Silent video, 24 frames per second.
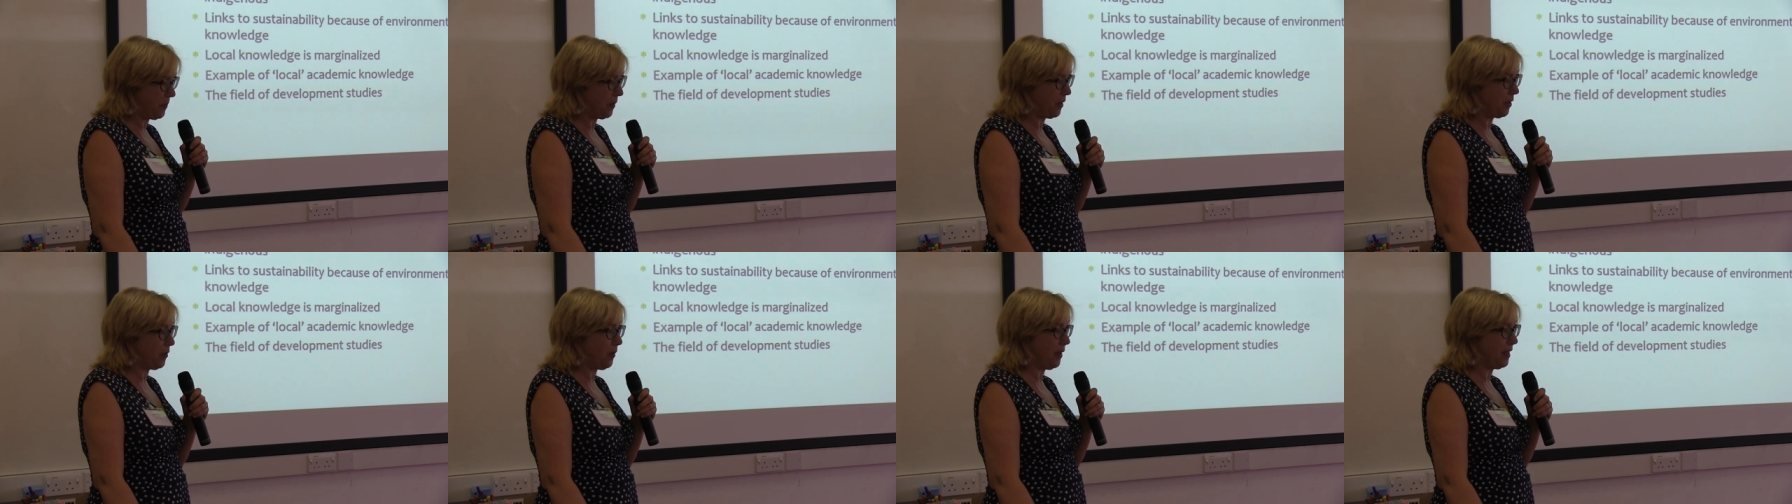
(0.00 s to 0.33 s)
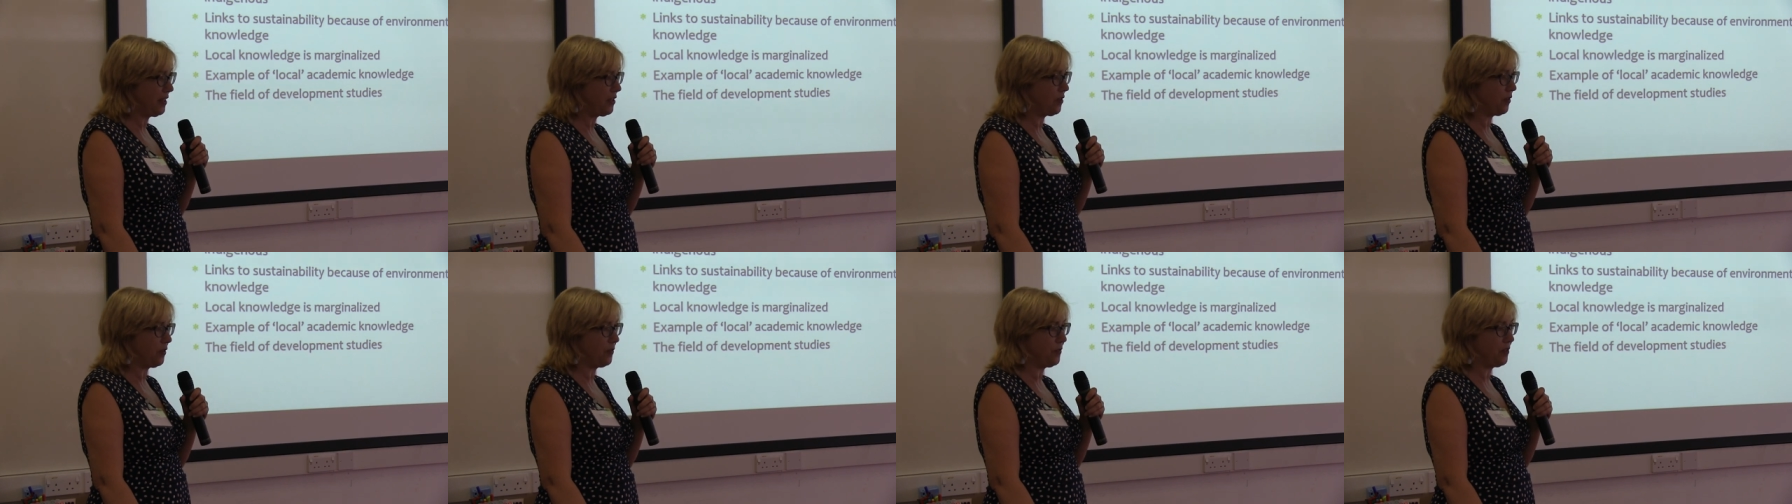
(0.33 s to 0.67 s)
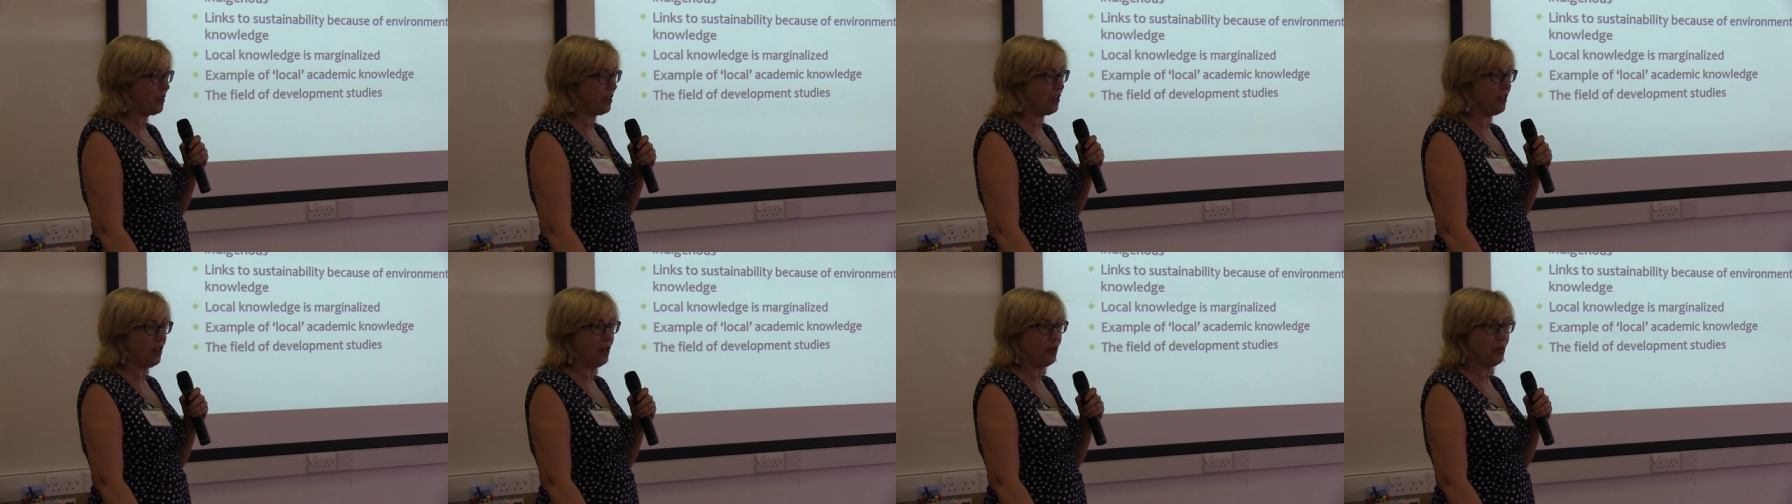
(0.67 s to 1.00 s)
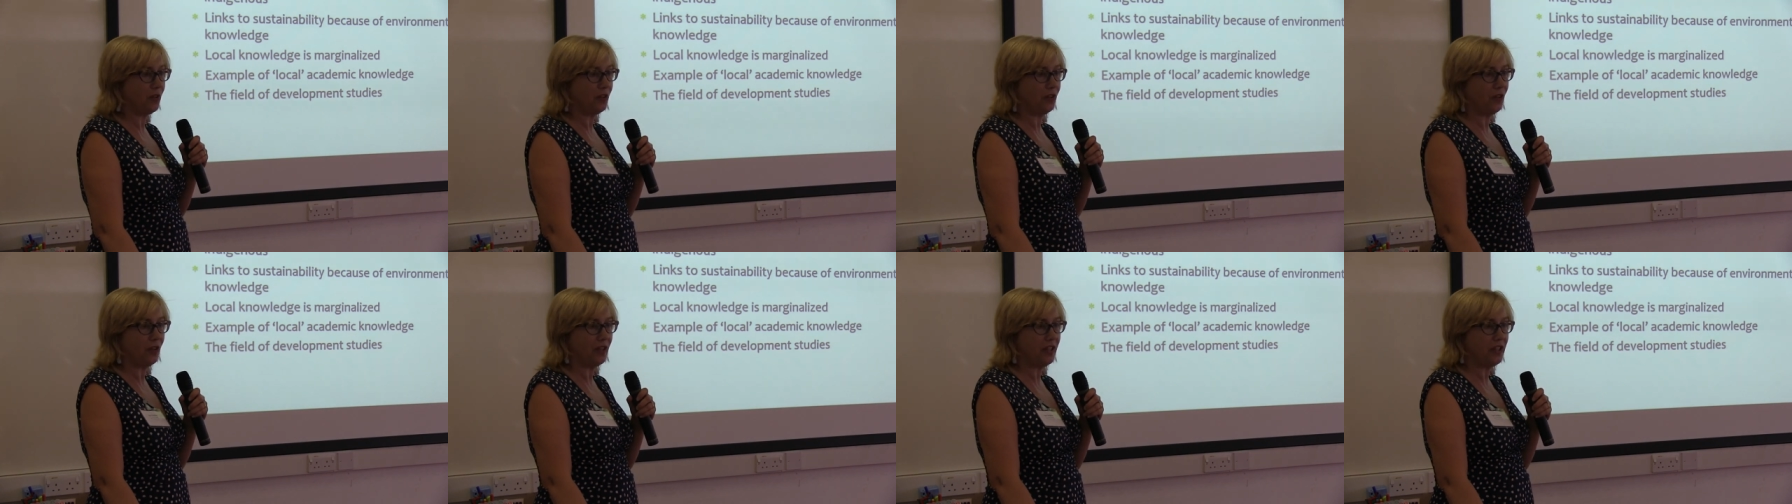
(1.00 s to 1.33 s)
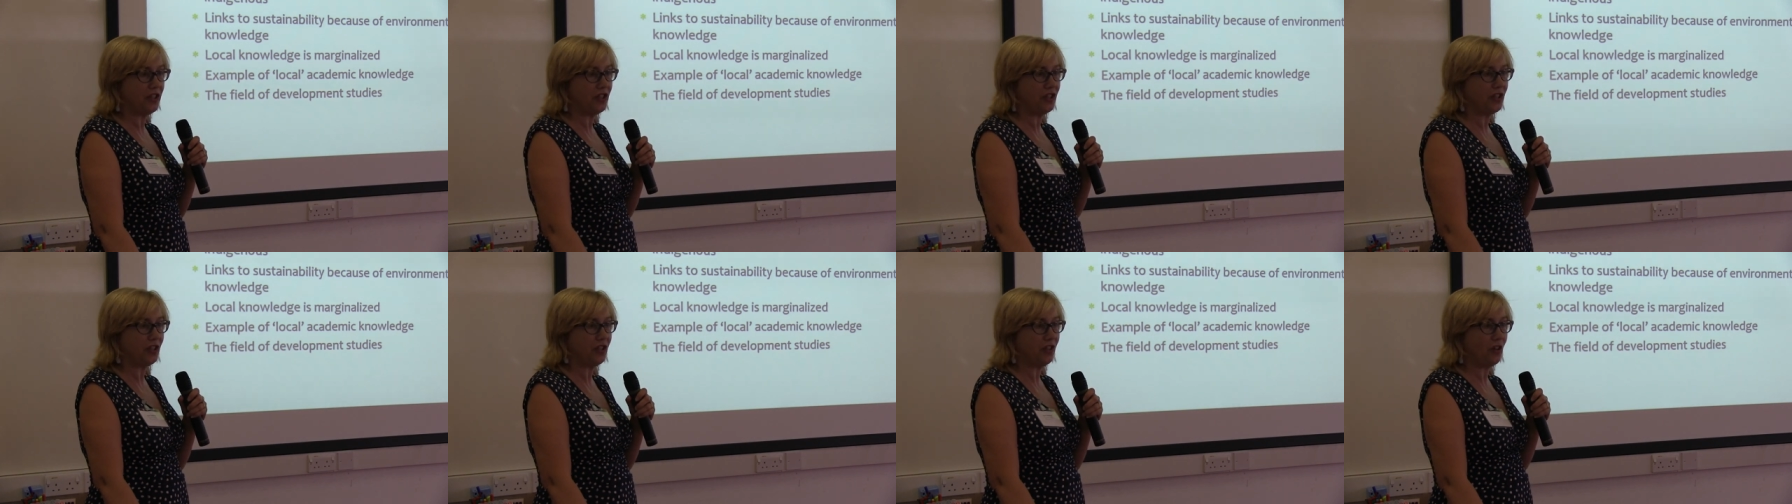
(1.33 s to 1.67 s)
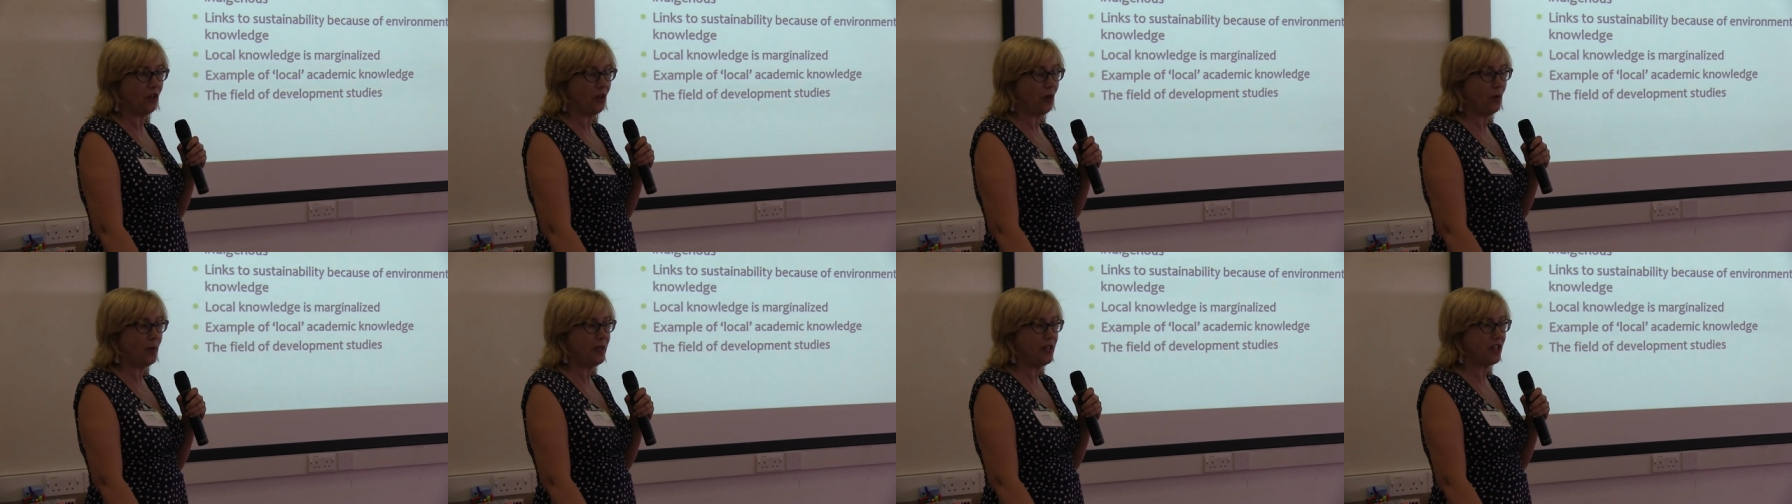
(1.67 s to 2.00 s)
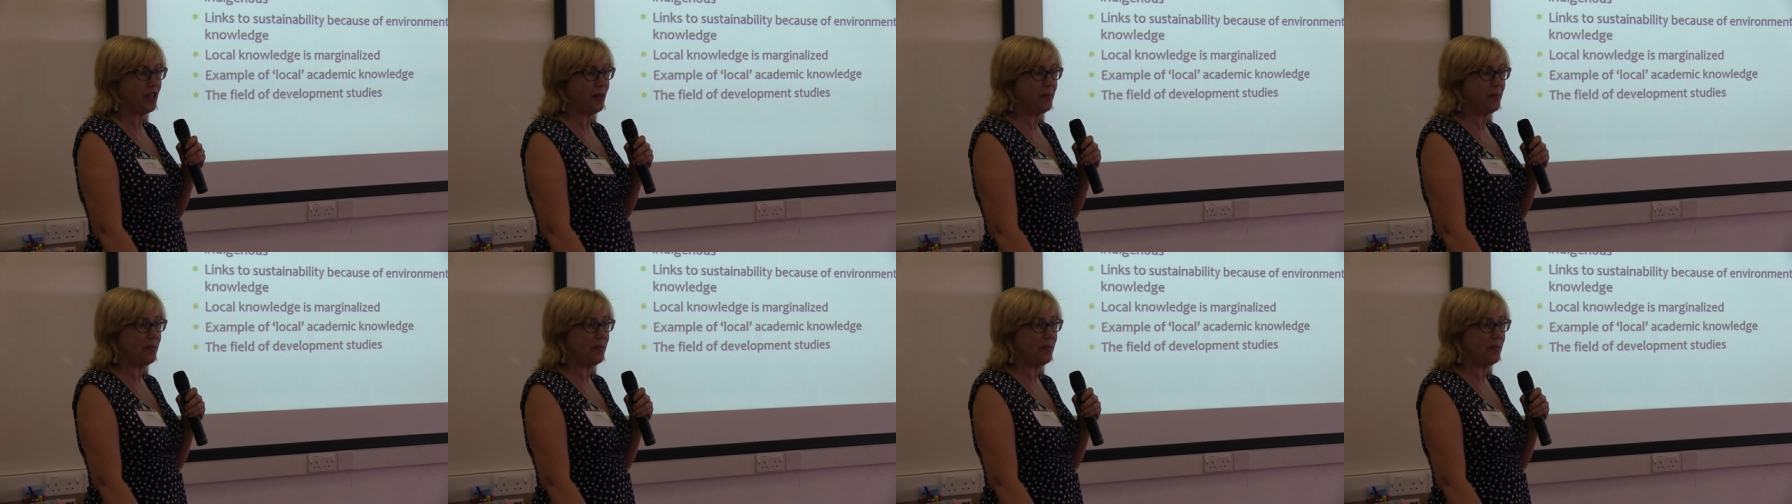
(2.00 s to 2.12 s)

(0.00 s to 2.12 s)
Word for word: but quite often local knowledge always